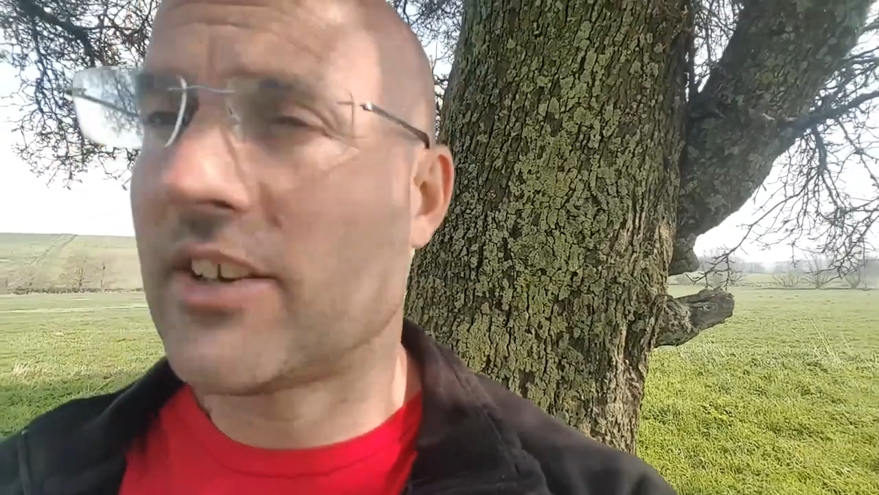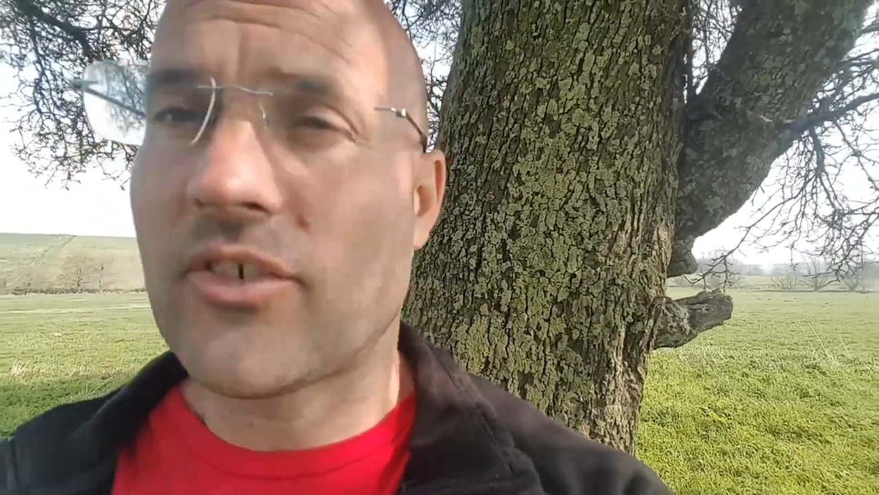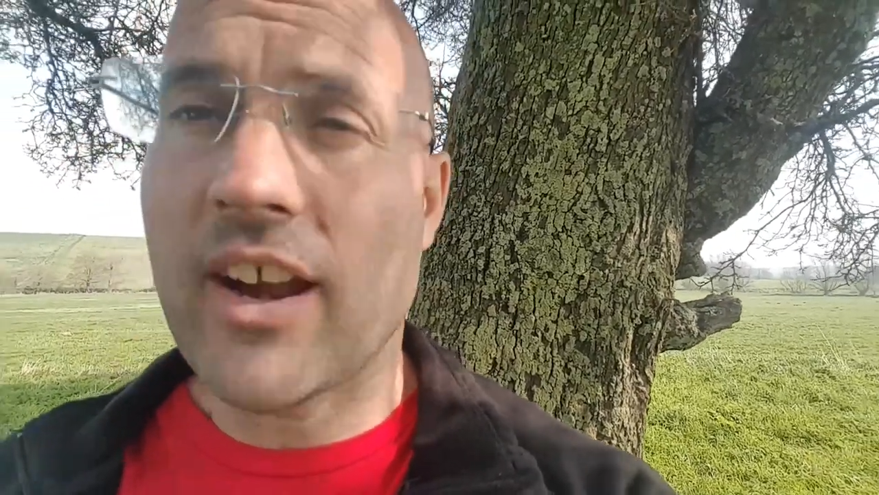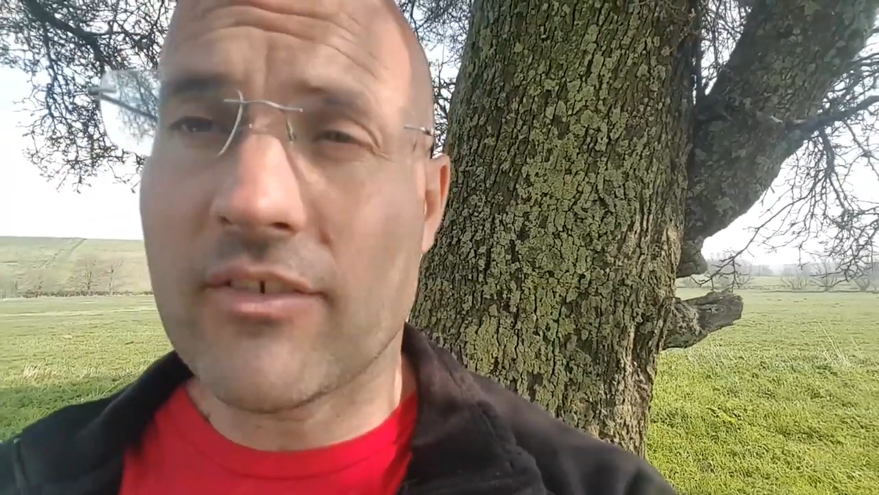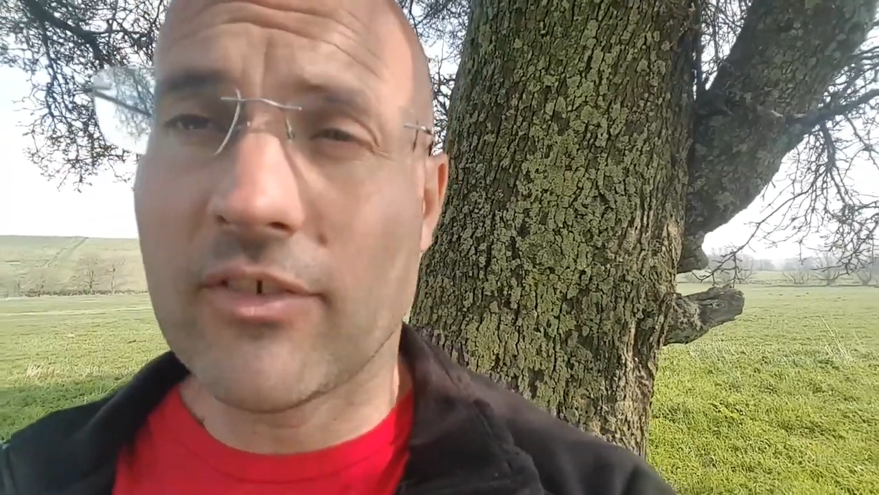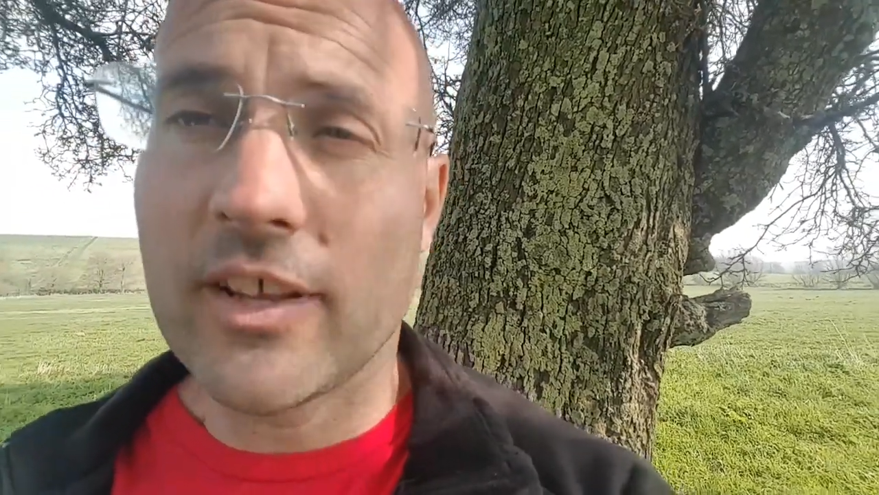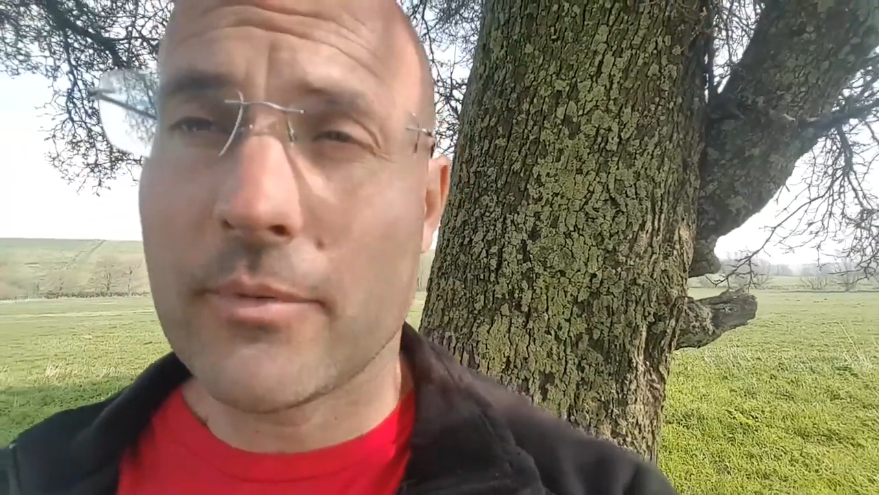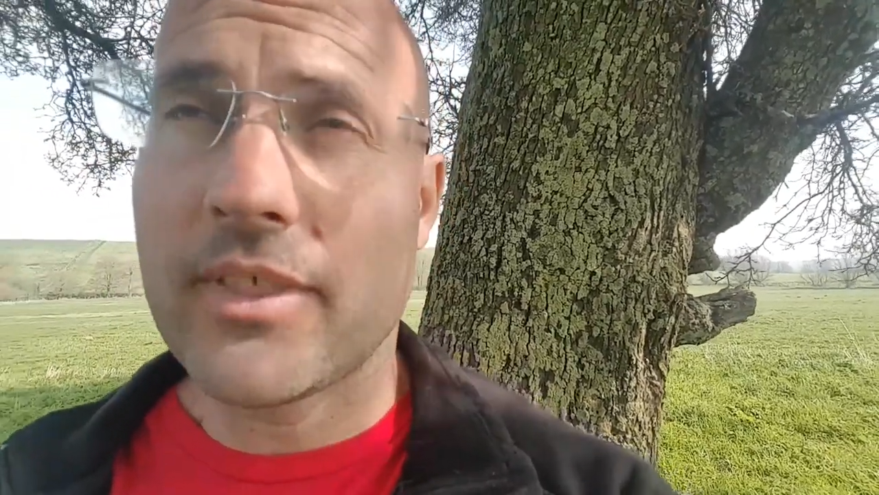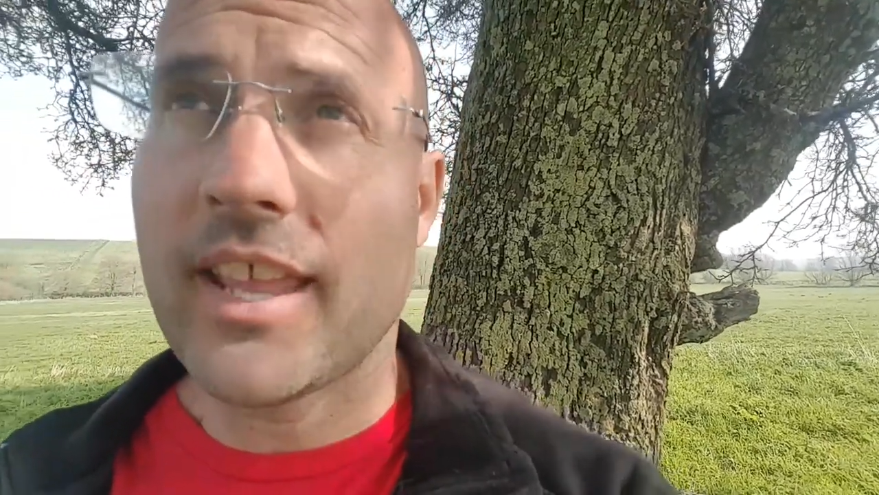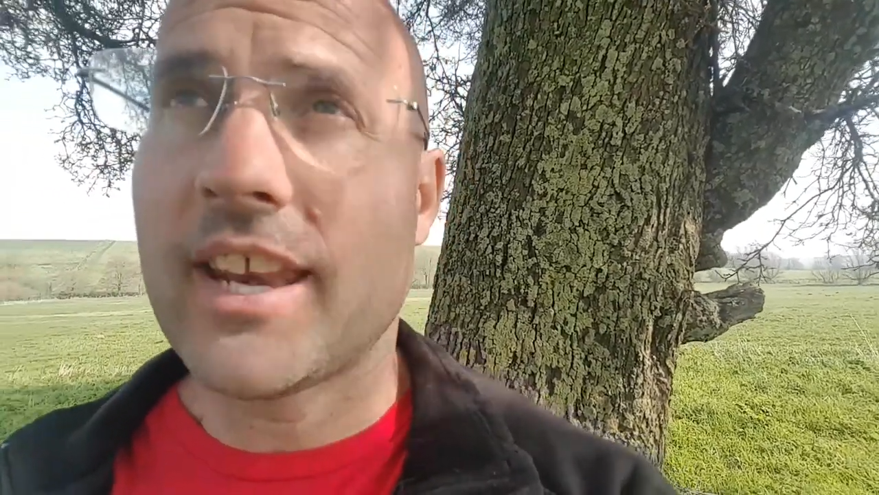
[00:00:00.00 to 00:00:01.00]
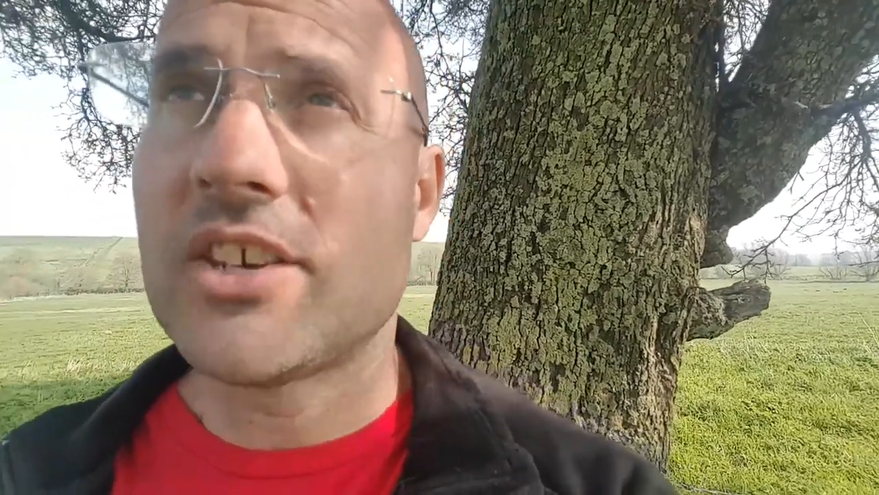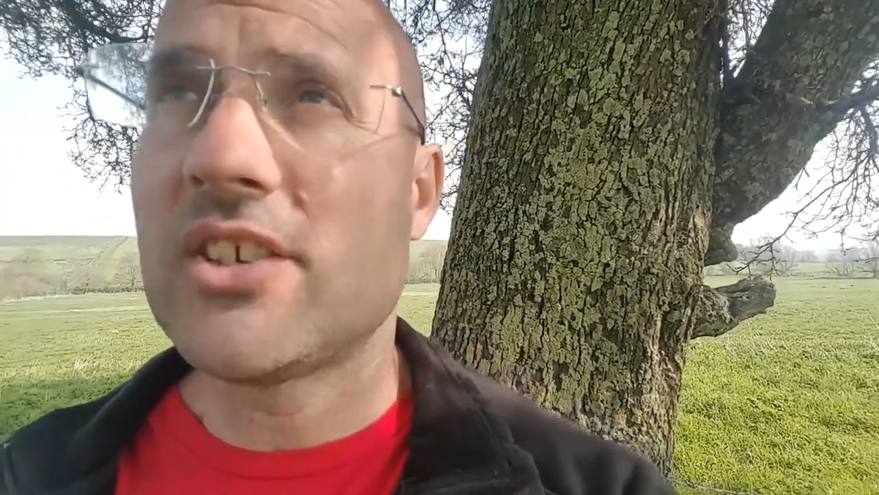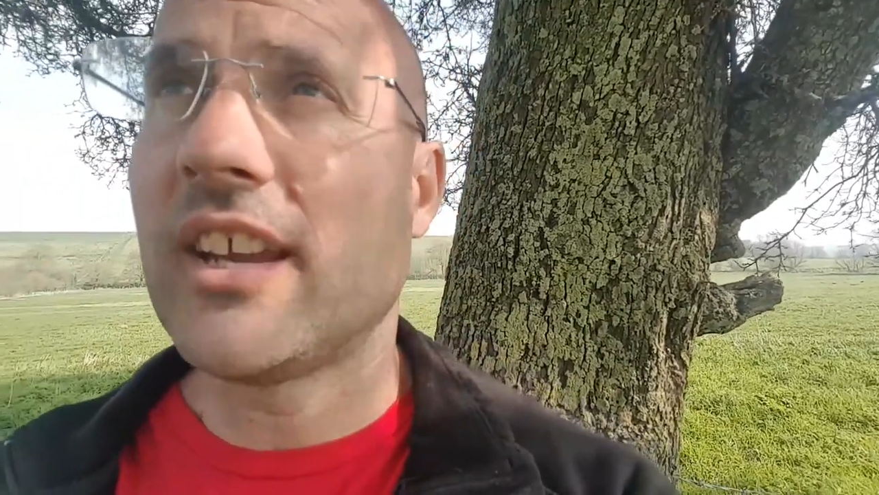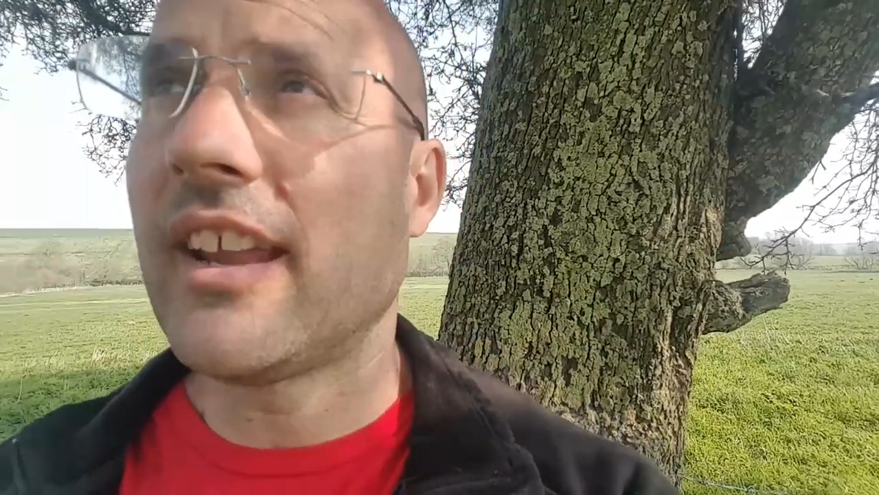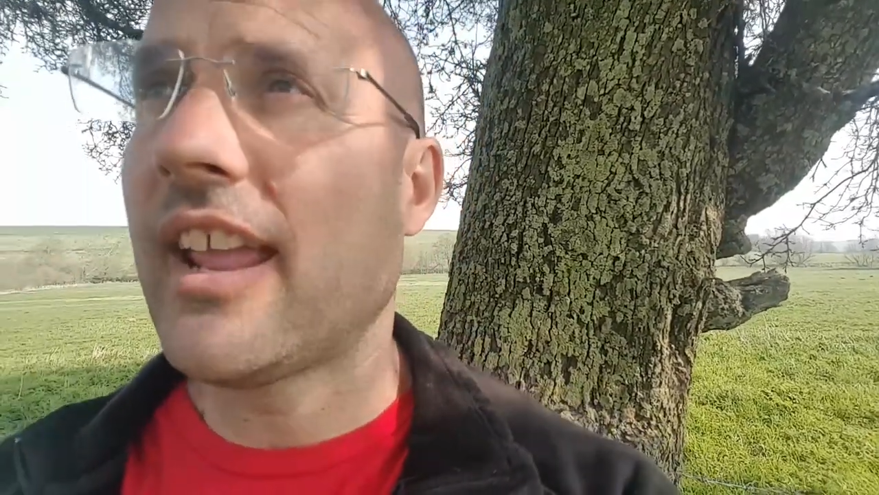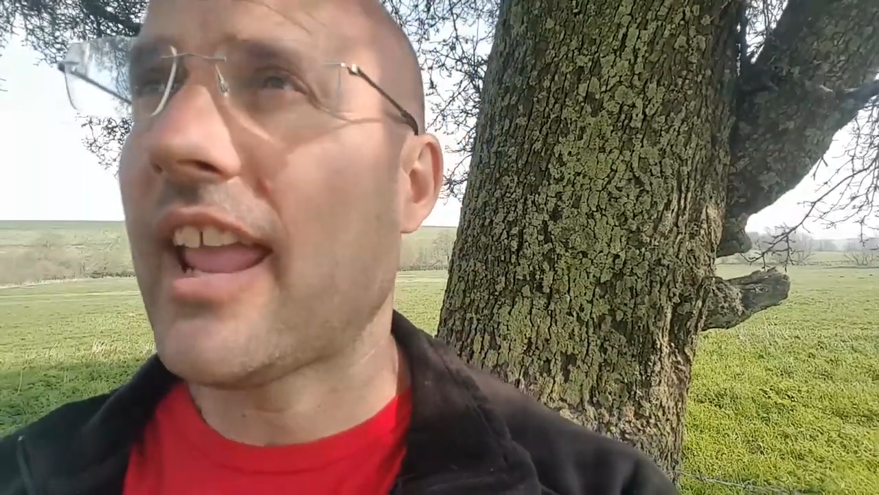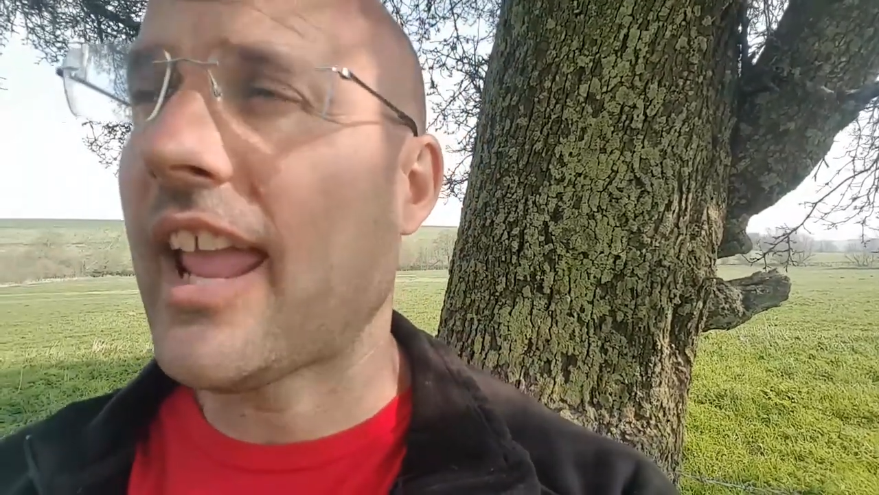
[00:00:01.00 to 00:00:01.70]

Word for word: interact fully with the energy